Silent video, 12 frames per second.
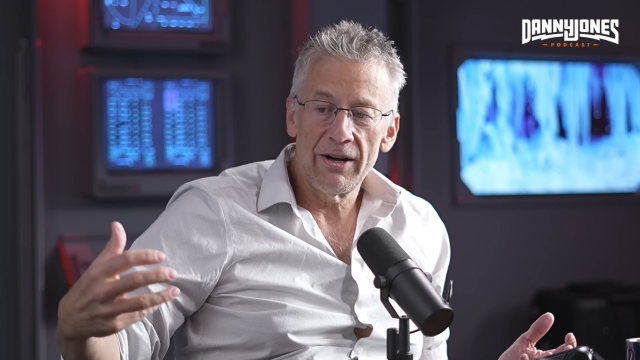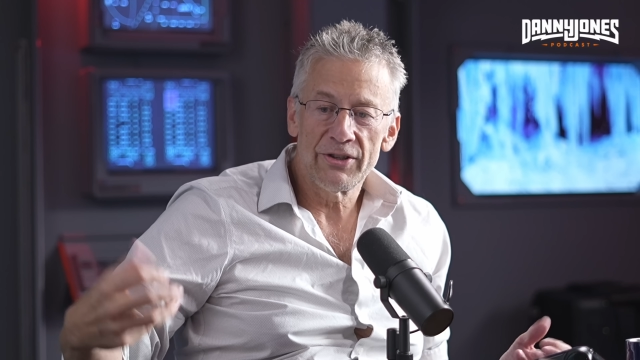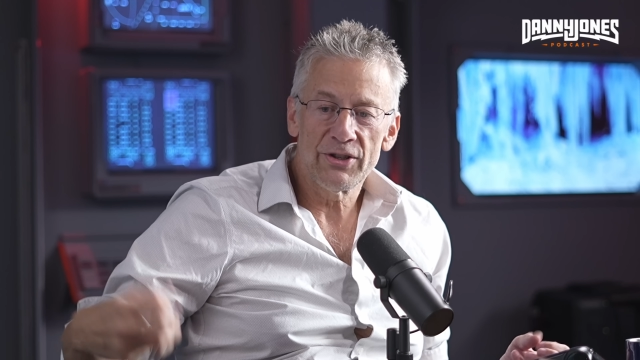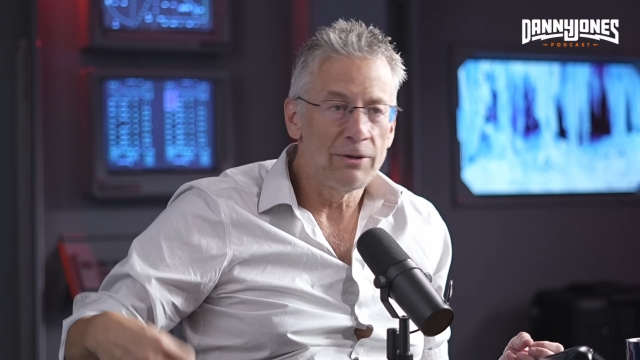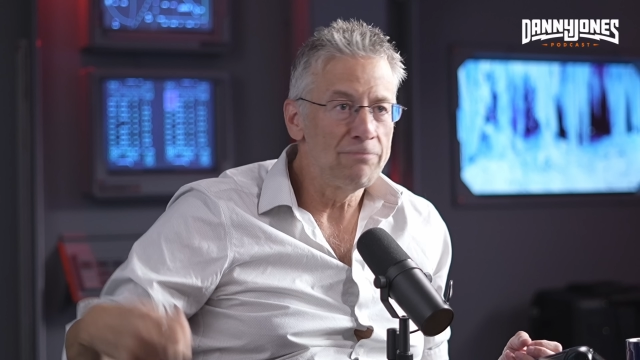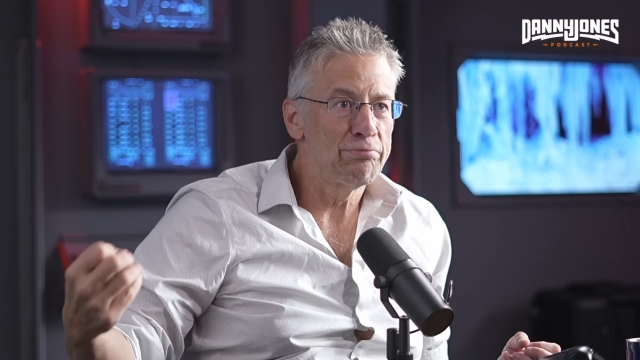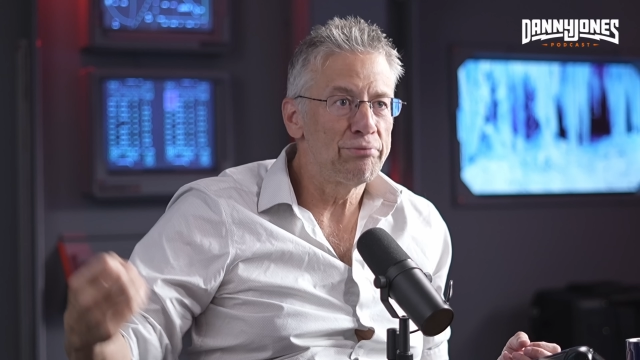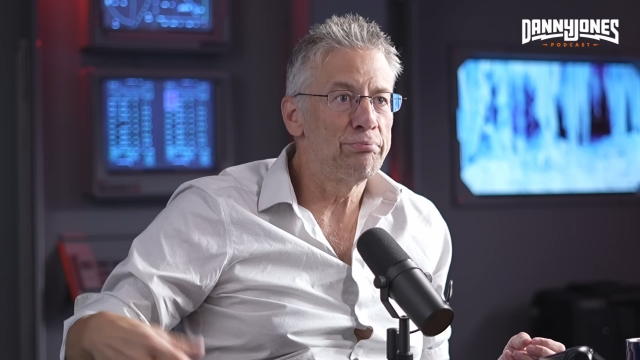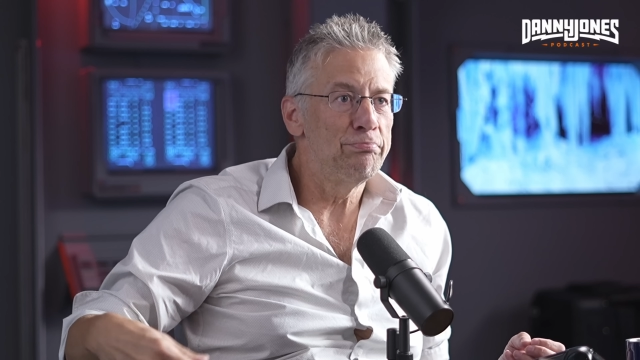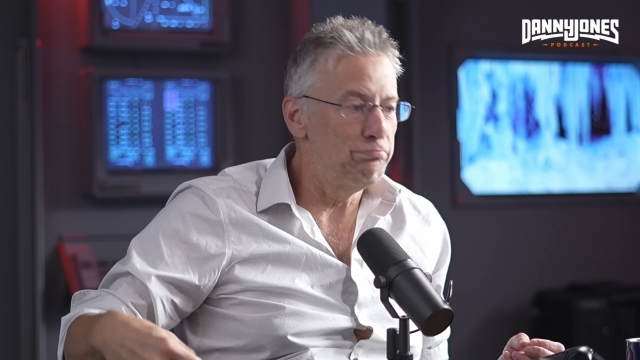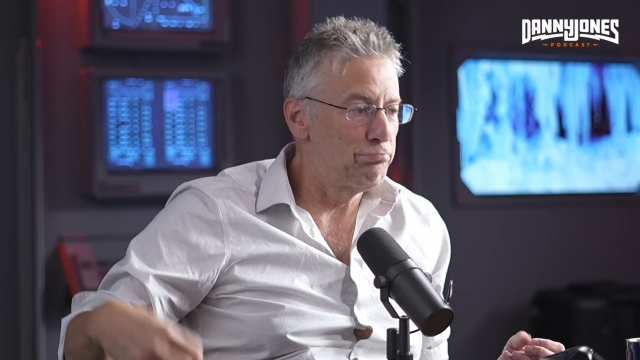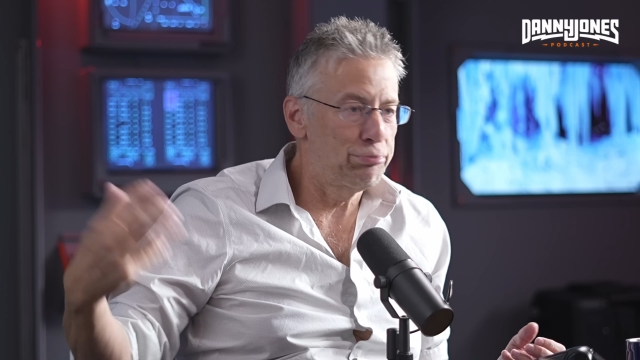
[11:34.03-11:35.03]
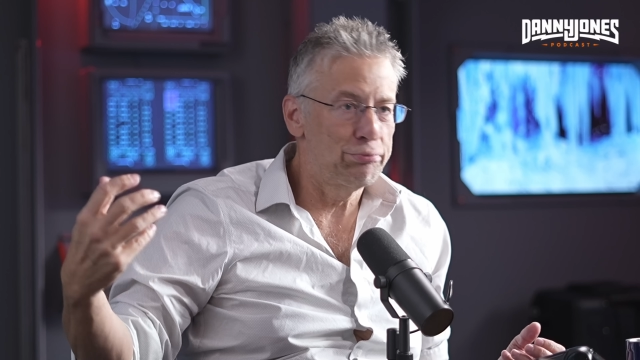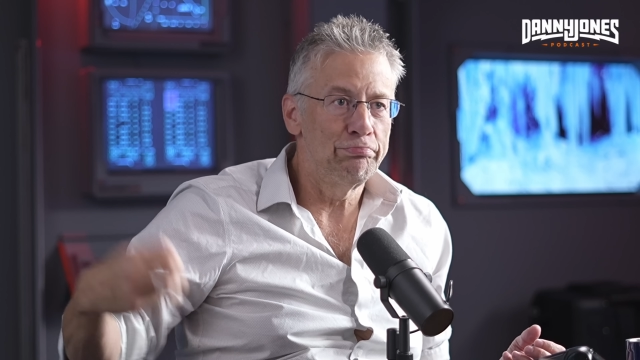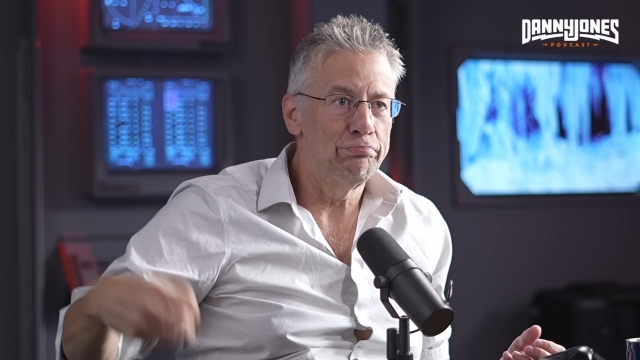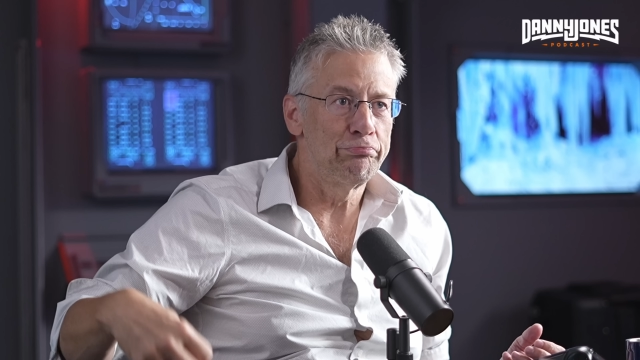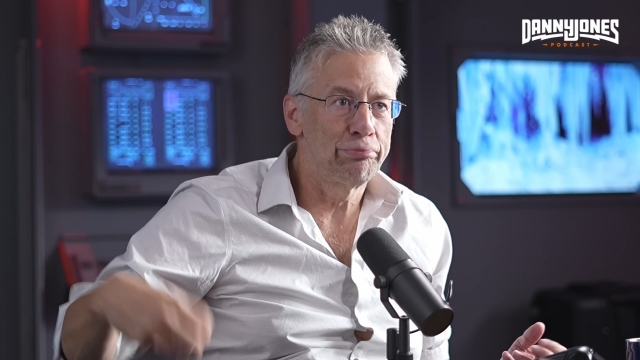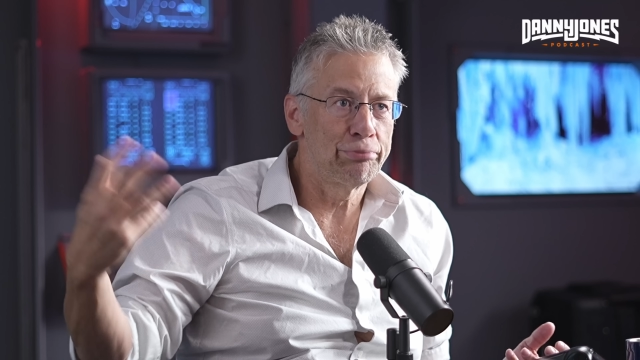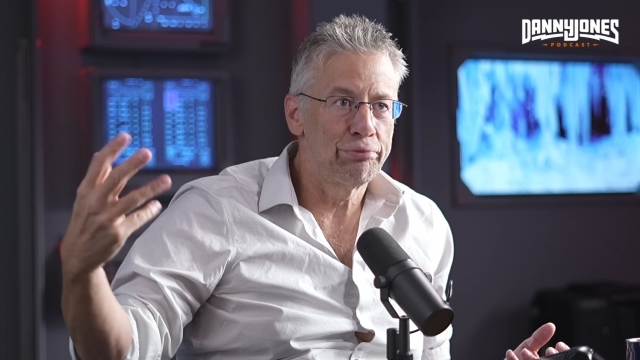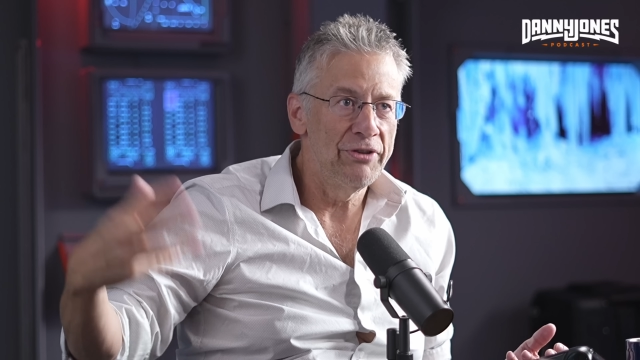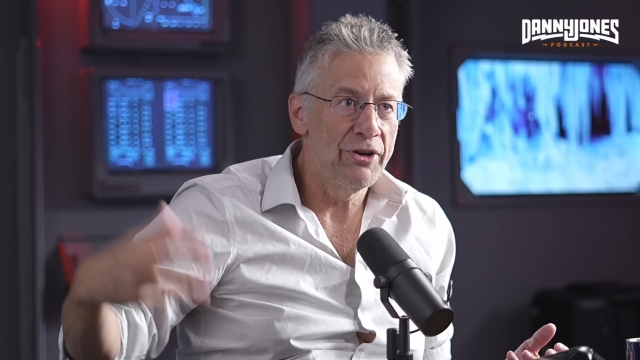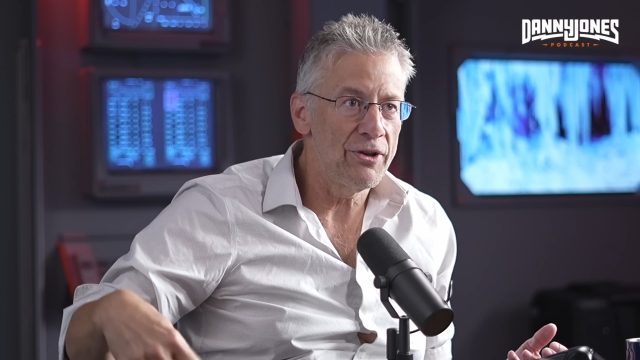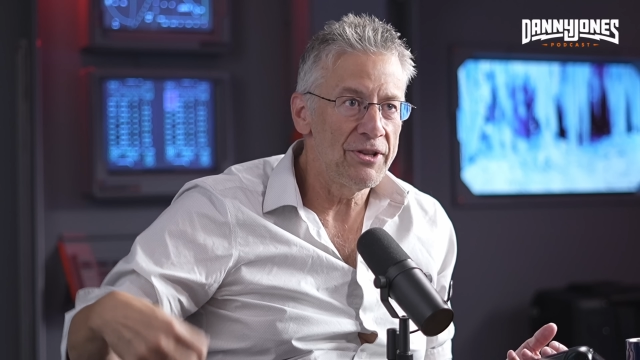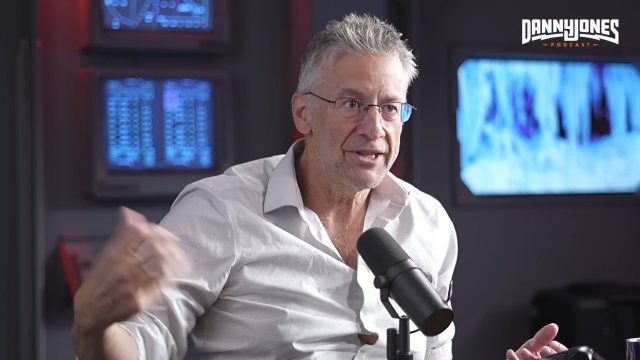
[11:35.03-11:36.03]
it's going and
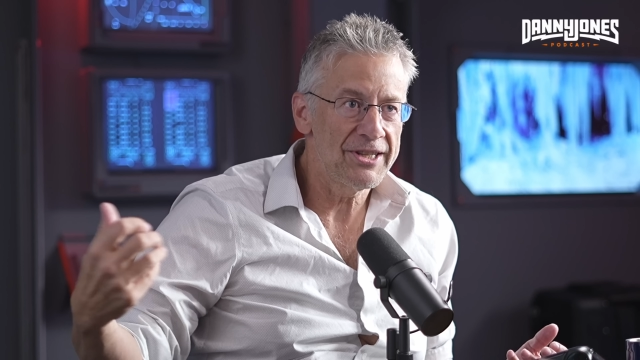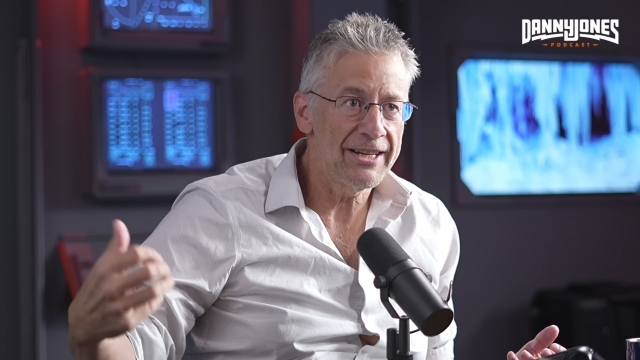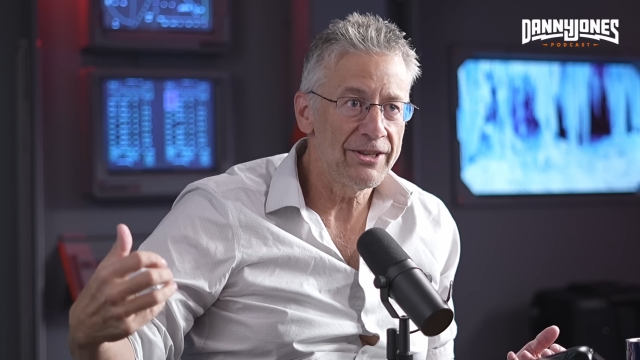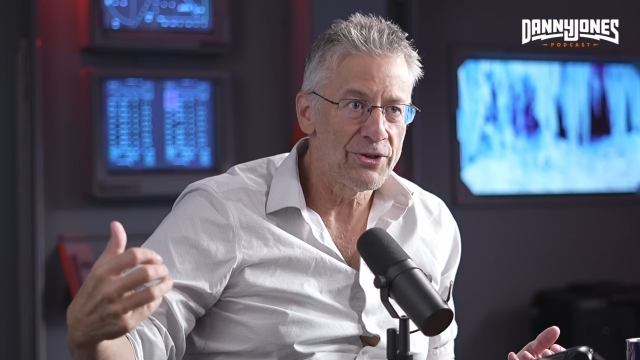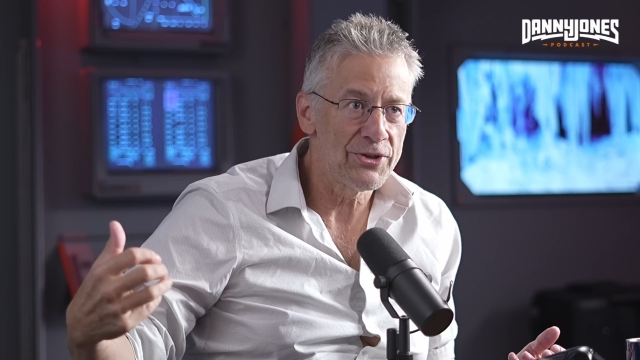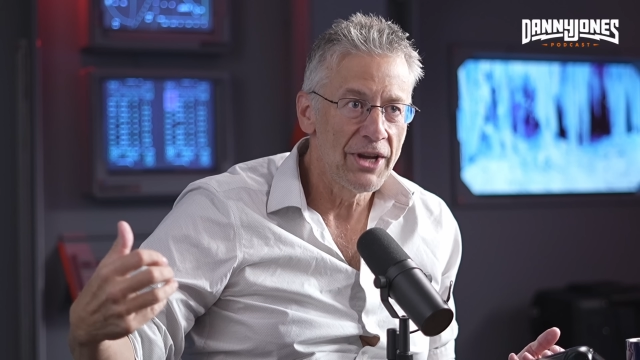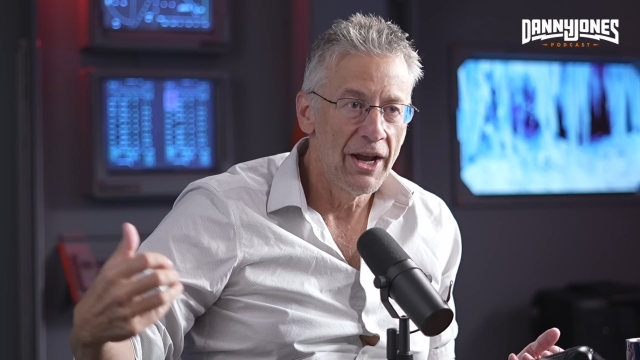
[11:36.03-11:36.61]
all these signals.